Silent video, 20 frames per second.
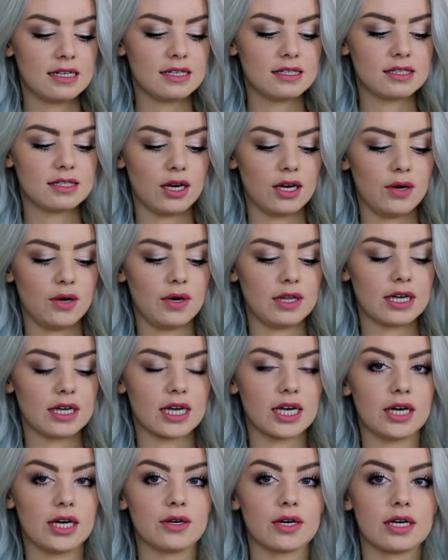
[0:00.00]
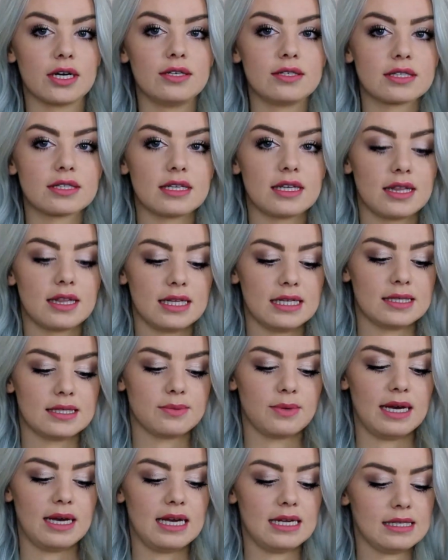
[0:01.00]
so the curl goes this
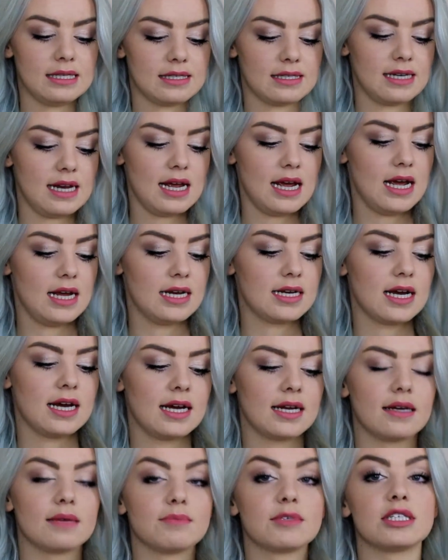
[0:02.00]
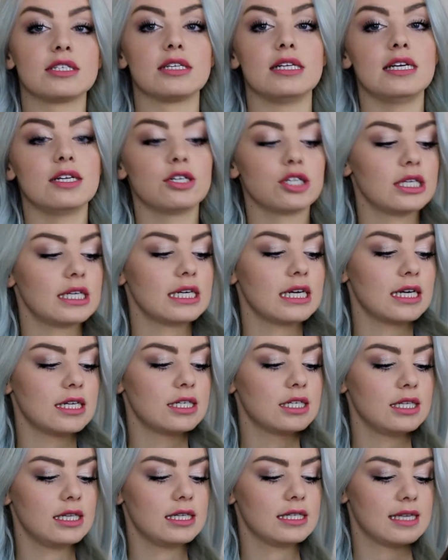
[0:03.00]
way instead. And I'm just literally
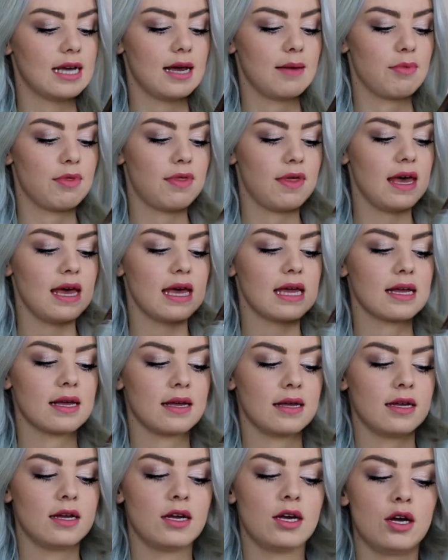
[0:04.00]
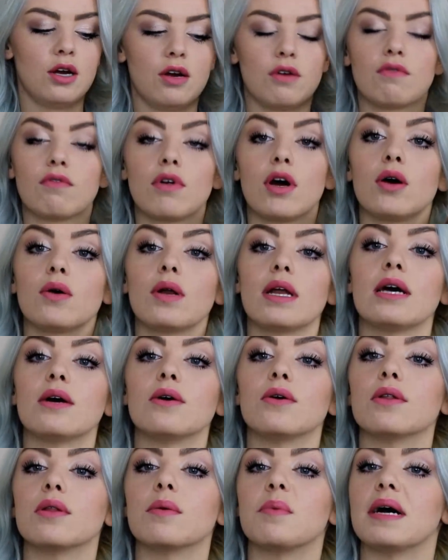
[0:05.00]
going to do the same thing, roll it
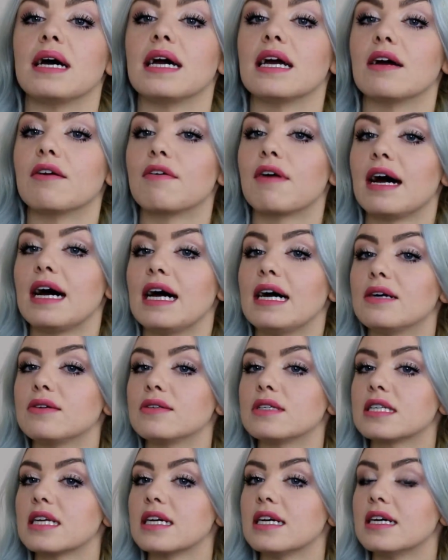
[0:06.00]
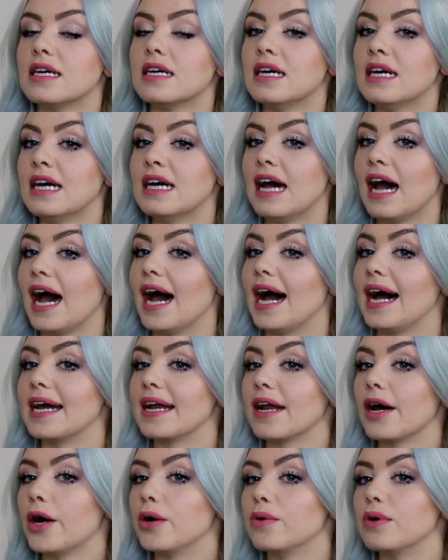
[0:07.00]
all the way around
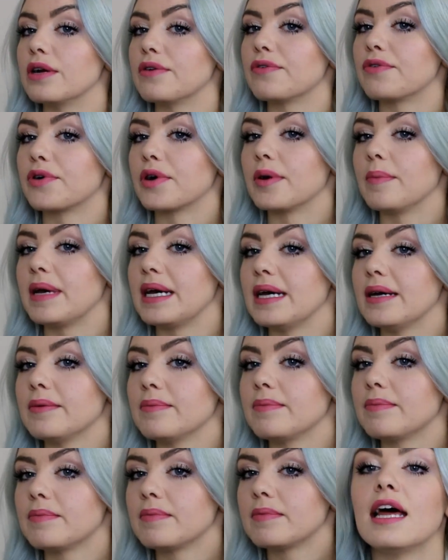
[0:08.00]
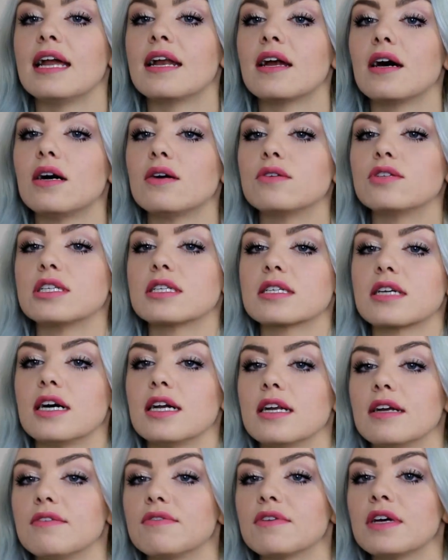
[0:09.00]
and hold it for a bit. Then I'll just
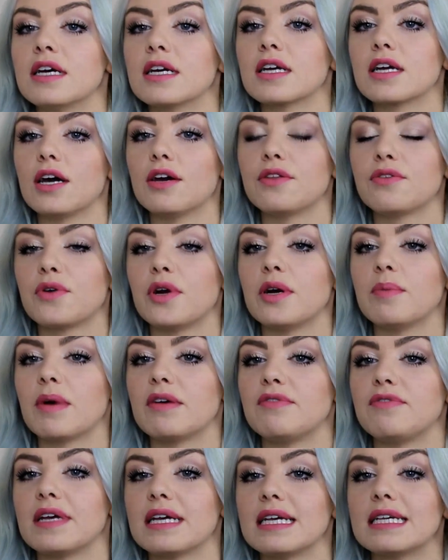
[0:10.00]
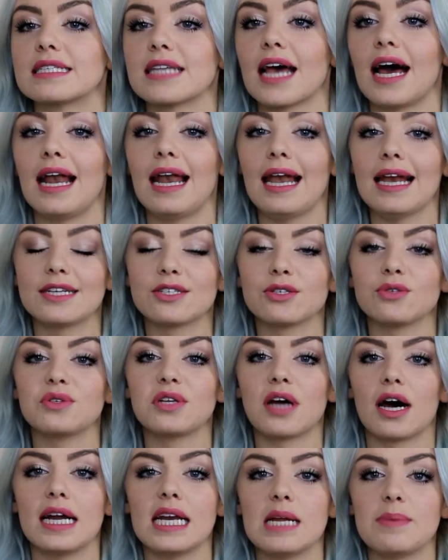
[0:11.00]
kind of go through it with my fingers a little
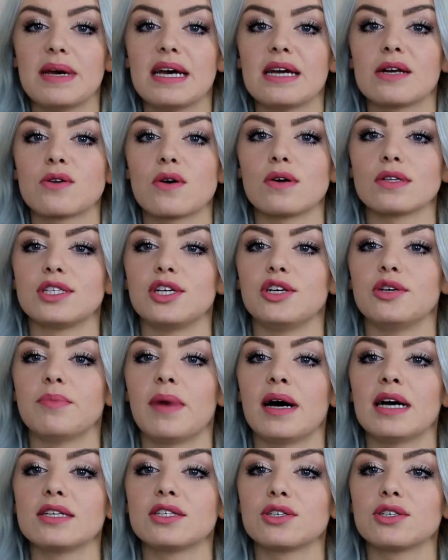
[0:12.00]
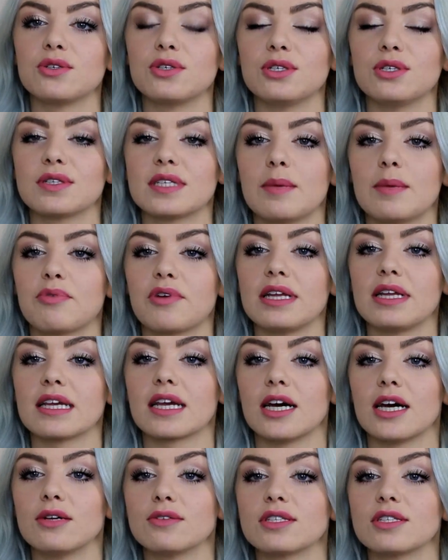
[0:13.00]
tiny bit, not too much, or you'll separate the
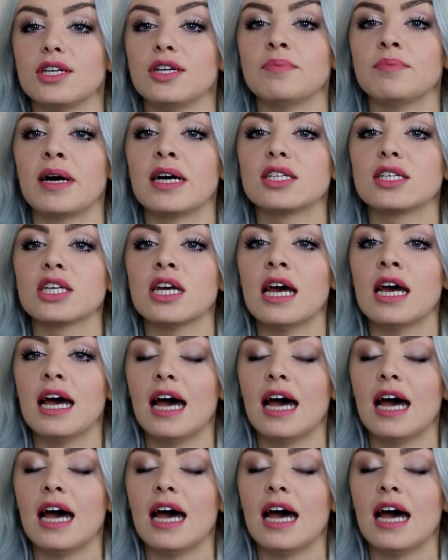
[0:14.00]
curls too much